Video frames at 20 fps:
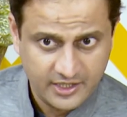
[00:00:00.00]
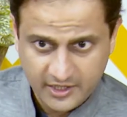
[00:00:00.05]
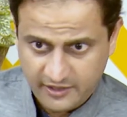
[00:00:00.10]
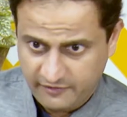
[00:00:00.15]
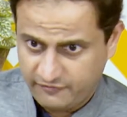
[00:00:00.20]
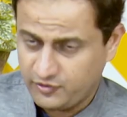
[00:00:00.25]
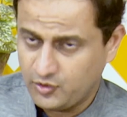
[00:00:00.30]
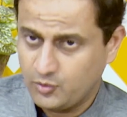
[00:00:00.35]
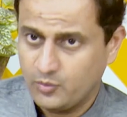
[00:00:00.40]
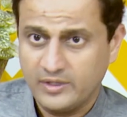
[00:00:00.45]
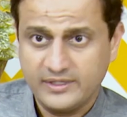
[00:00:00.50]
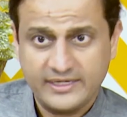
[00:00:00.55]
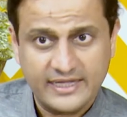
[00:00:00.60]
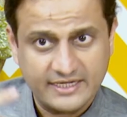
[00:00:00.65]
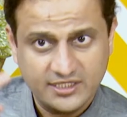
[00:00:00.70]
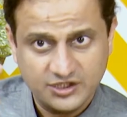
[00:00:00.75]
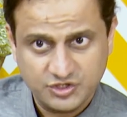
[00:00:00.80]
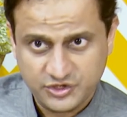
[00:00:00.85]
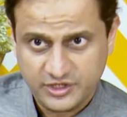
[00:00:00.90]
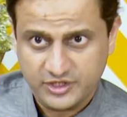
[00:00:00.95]
If you want, I
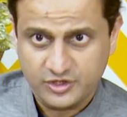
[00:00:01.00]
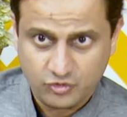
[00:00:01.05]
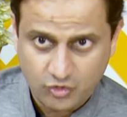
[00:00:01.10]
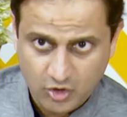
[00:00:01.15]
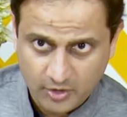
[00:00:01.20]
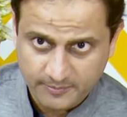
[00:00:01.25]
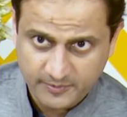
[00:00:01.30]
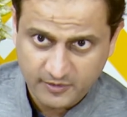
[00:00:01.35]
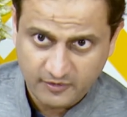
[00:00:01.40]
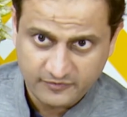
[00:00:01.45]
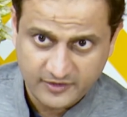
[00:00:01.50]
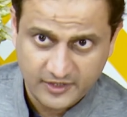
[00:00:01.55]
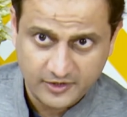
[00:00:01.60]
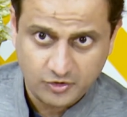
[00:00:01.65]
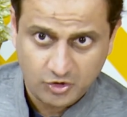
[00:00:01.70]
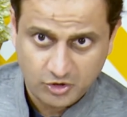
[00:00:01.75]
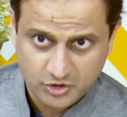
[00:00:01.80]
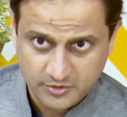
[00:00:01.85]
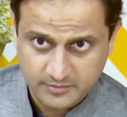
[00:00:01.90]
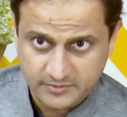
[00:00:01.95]
can share the copy of that
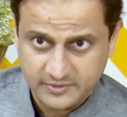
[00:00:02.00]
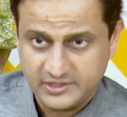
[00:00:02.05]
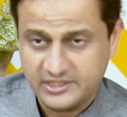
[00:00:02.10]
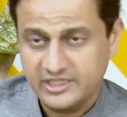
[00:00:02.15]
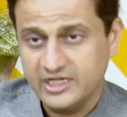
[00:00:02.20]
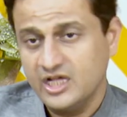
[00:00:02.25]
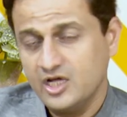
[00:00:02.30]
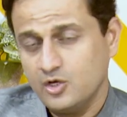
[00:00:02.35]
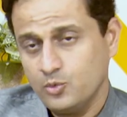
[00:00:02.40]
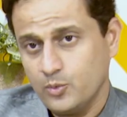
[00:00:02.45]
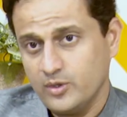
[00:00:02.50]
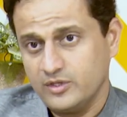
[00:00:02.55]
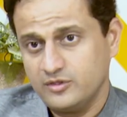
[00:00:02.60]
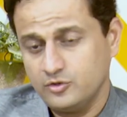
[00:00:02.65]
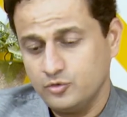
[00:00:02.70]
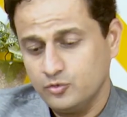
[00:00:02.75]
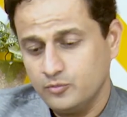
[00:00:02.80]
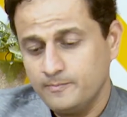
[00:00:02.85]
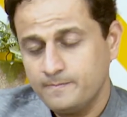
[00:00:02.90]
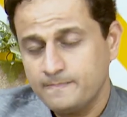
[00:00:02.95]
document with
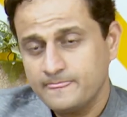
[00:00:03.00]
you.